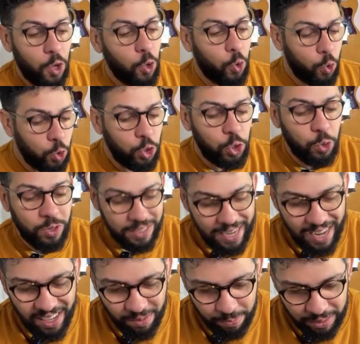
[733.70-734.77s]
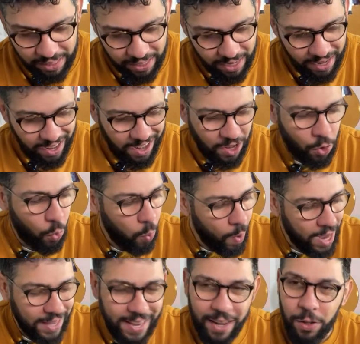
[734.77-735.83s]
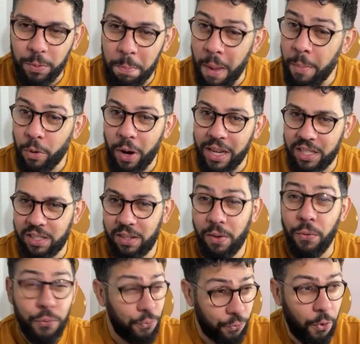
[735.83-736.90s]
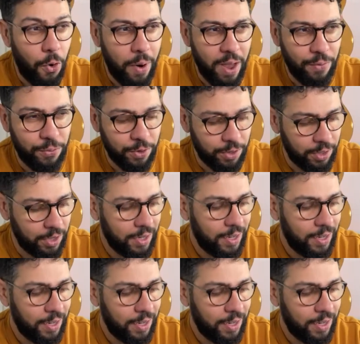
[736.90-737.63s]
could you tell me in a way that I could memorize forever